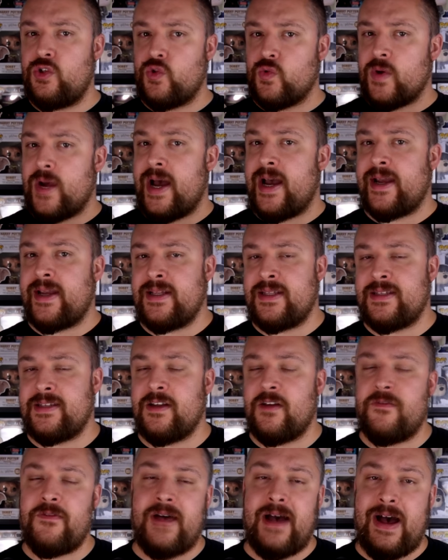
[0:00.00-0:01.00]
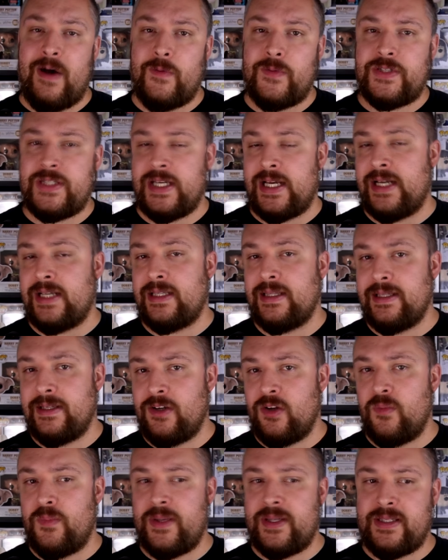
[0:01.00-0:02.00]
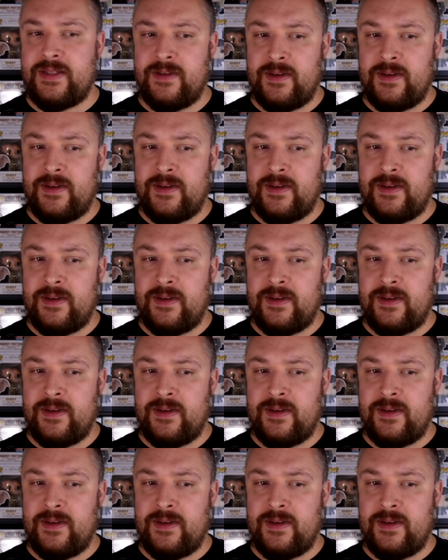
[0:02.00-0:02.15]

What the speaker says: to drag itself out a little bit.